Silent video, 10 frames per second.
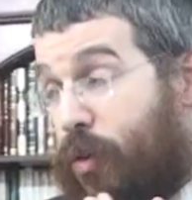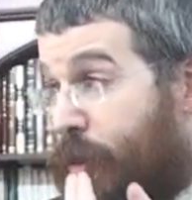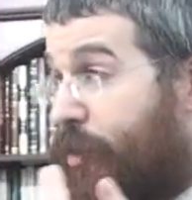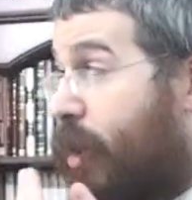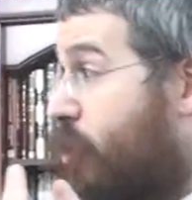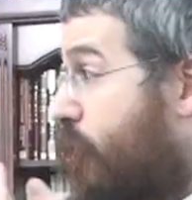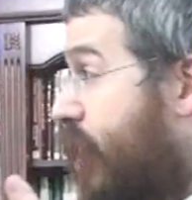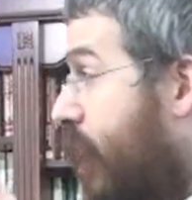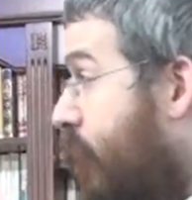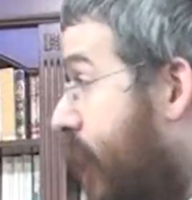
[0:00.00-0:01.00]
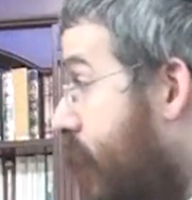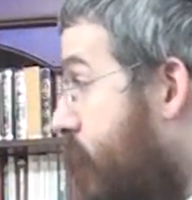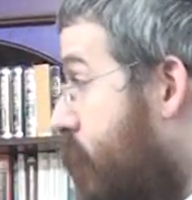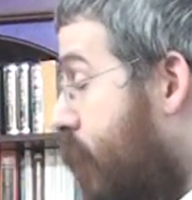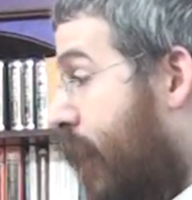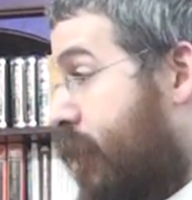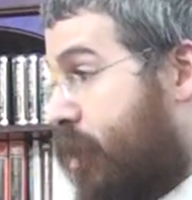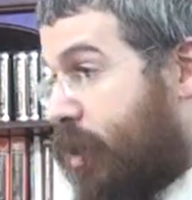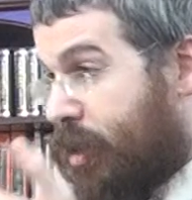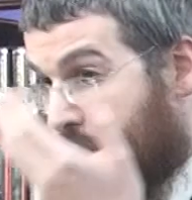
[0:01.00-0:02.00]
the word over here is,
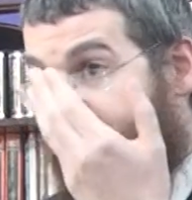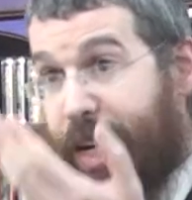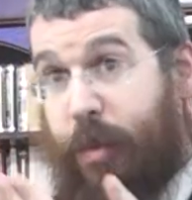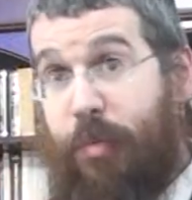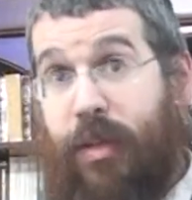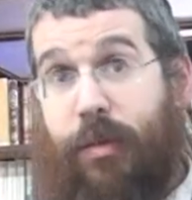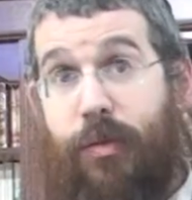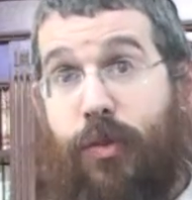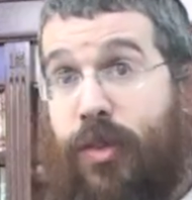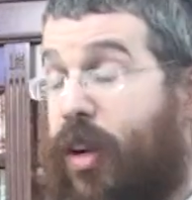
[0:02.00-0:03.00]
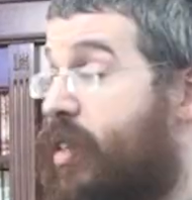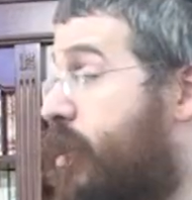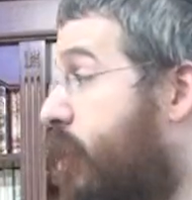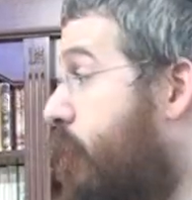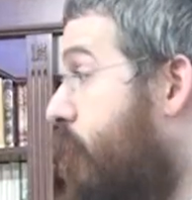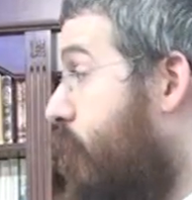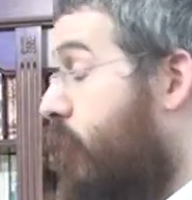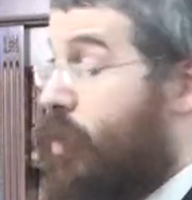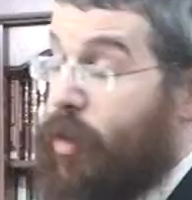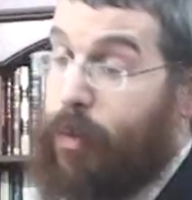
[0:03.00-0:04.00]
as Sedar Rebbe, as Zach Sidim,
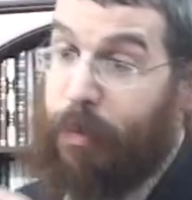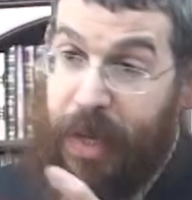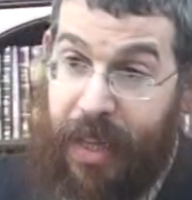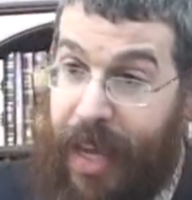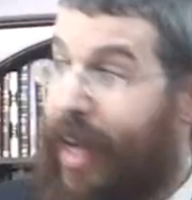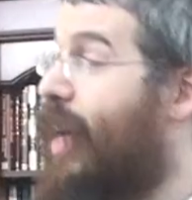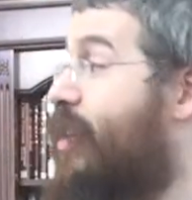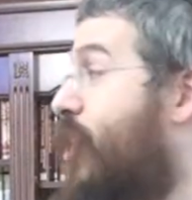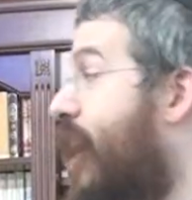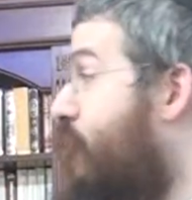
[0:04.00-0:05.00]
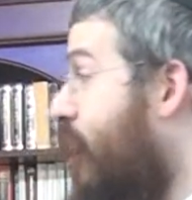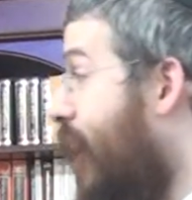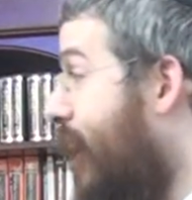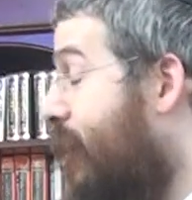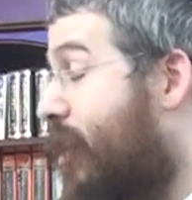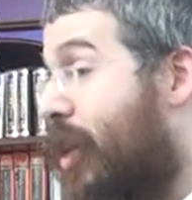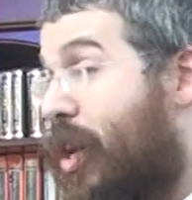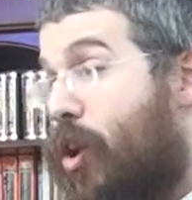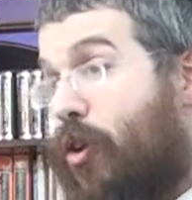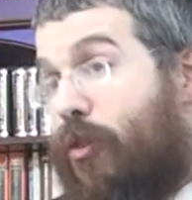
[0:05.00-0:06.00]
Pkidei Chai, Sa'an Shechai,
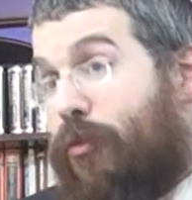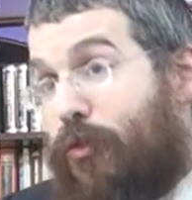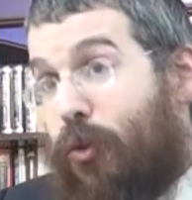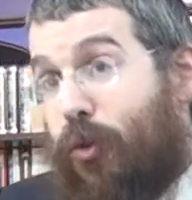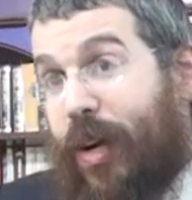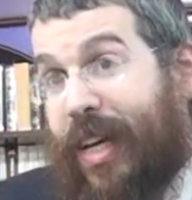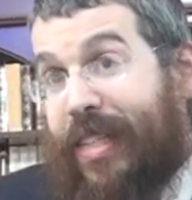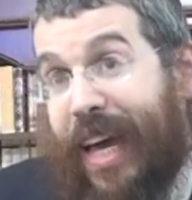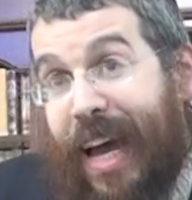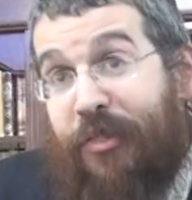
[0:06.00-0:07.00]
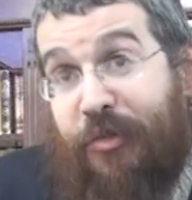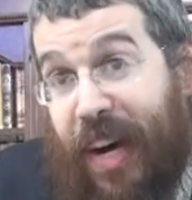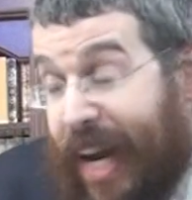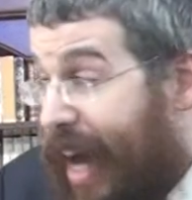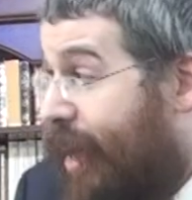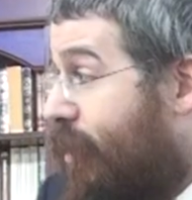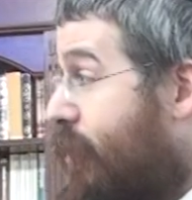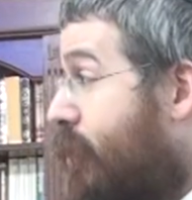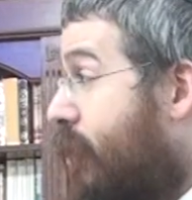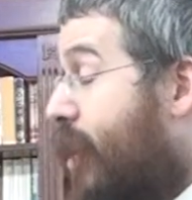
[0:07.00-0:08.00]
Vu is faran,
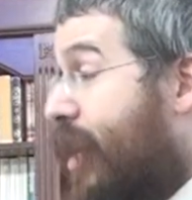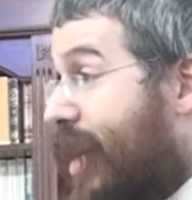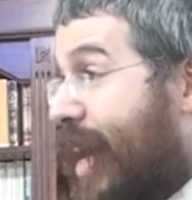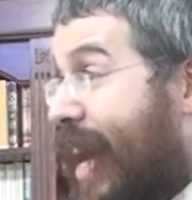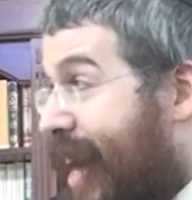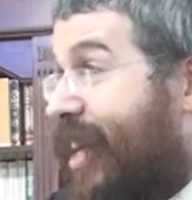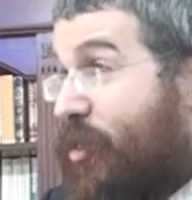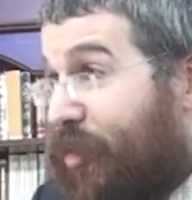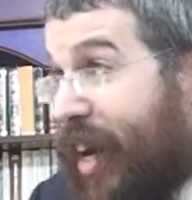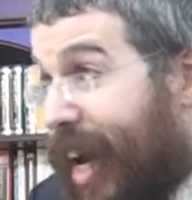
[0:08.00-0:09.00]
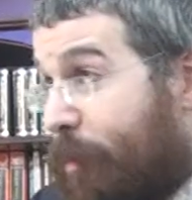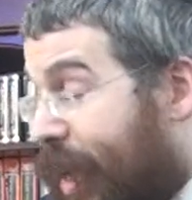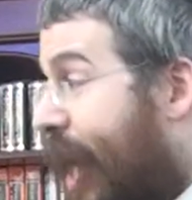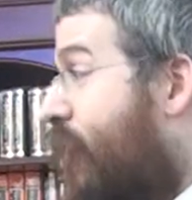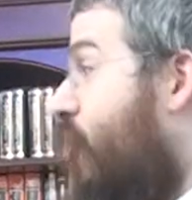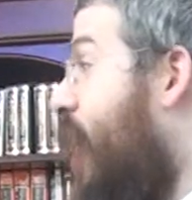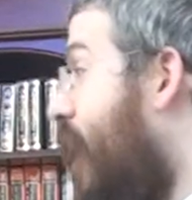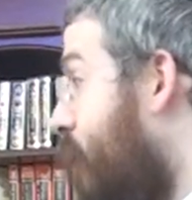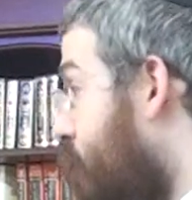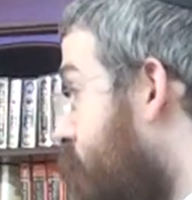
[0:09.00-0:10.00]
is faran by the An
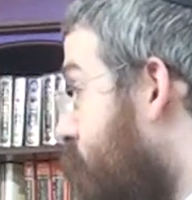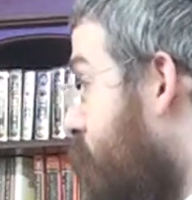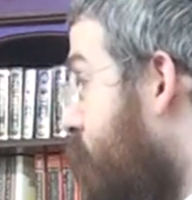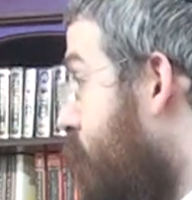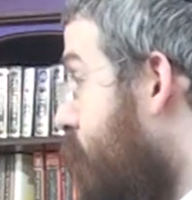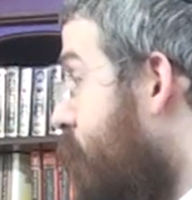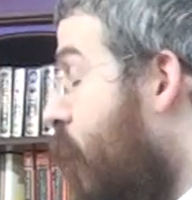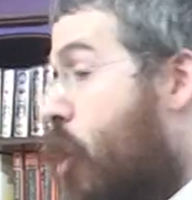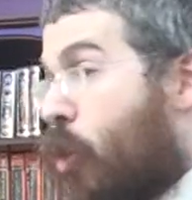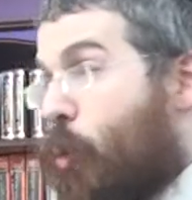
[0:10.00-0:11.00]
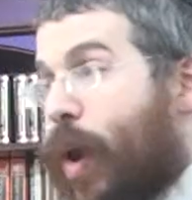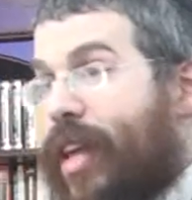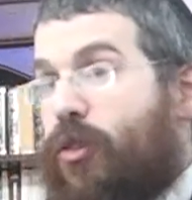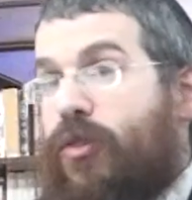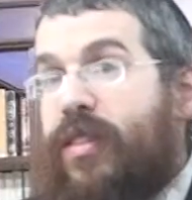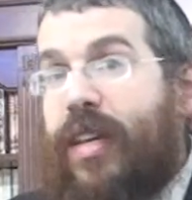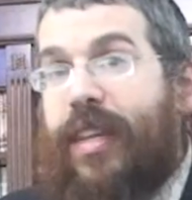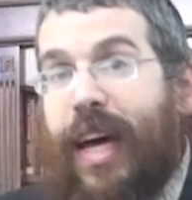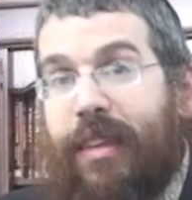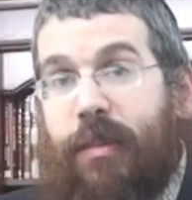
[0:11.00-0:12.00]
Shechai. Where do you see
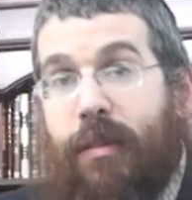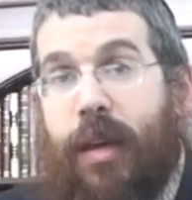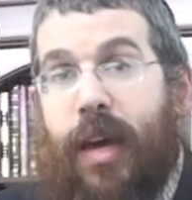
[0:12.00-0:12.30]
that?